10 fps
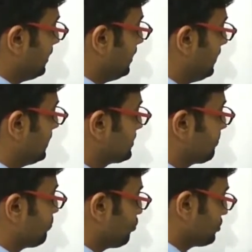a as a
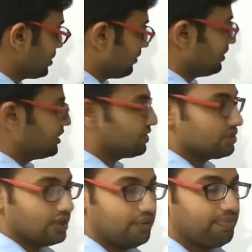positive
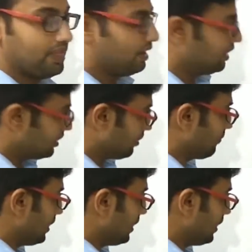integer. The